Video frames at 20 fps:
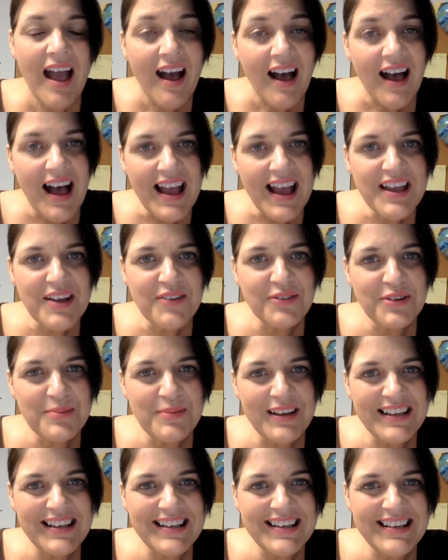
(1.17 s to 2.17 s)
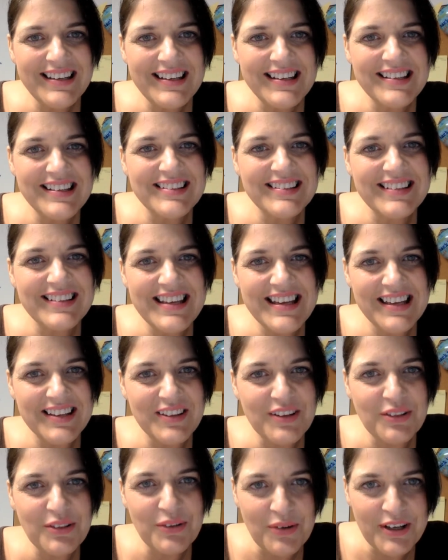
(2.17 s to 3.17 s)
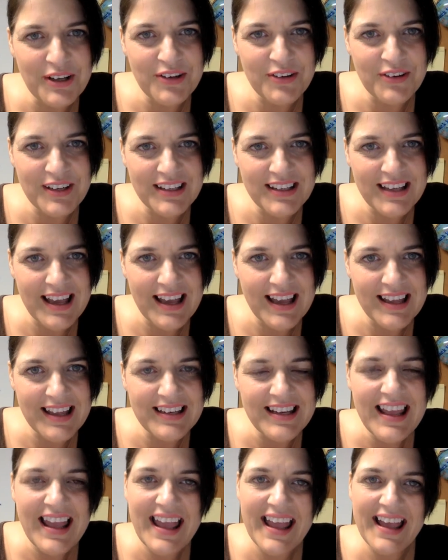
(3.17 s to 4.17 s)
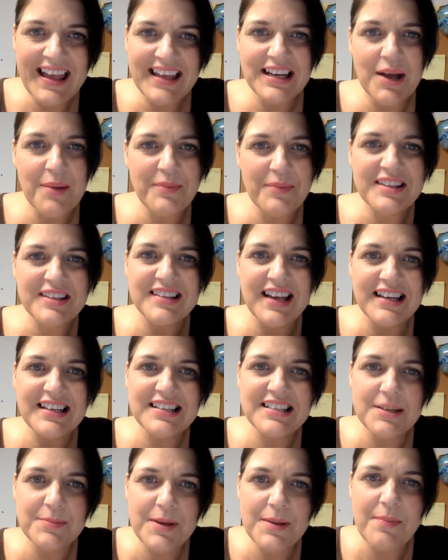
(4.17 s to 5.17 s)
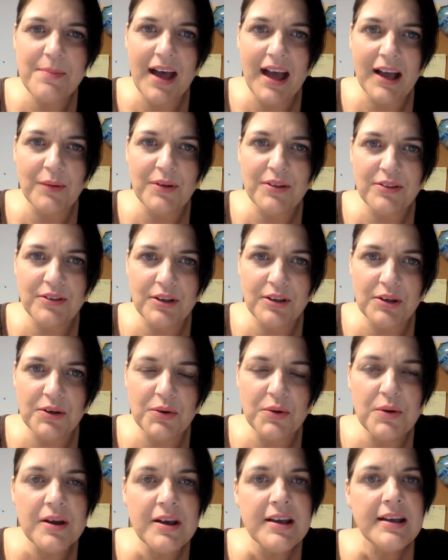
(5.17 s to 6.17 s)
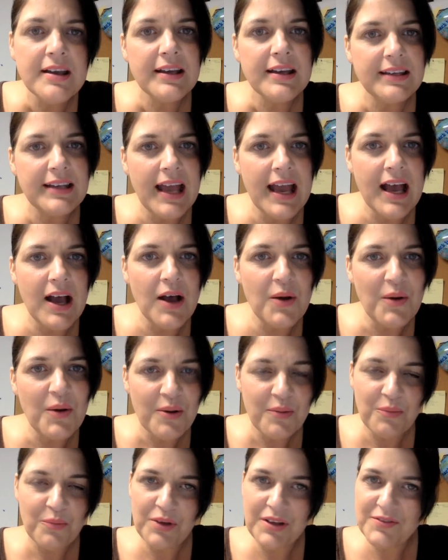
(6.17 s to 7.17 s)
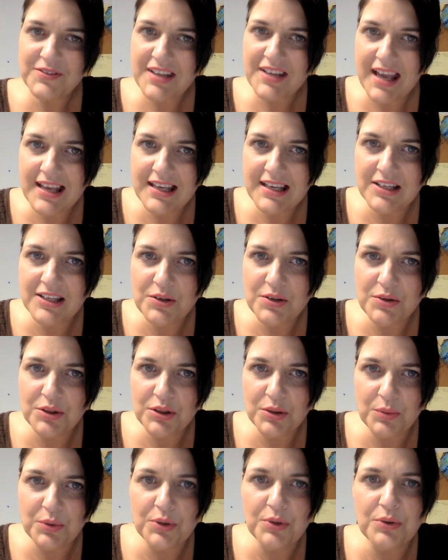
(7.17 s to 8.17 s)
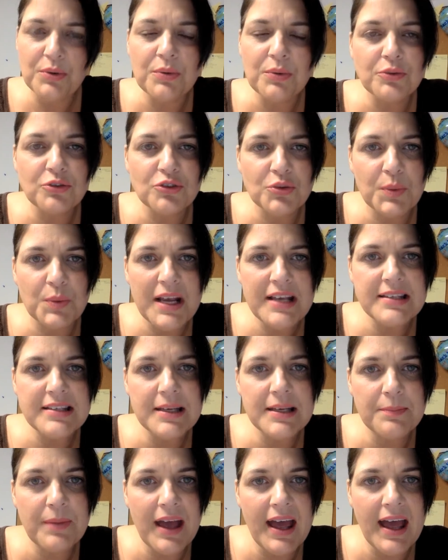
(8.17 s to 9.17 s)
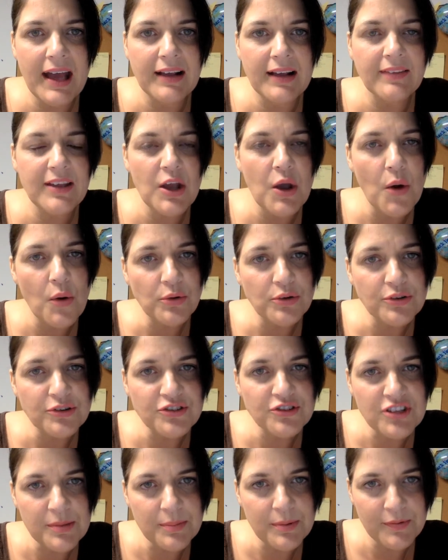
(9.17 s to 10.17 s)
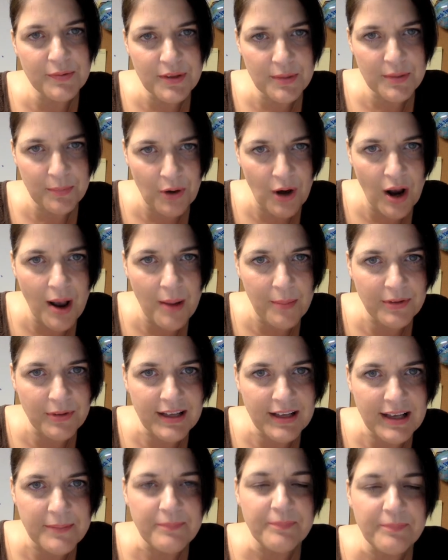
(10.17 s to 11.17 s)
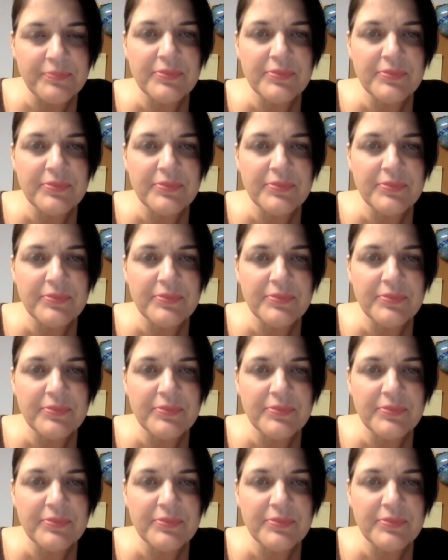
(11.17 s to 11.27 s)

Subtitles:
Hi, everybody. It's Leanne, the lawyer, again, and I'm excited to be back with you. Now, we've taken you through tracing back the ownership of the property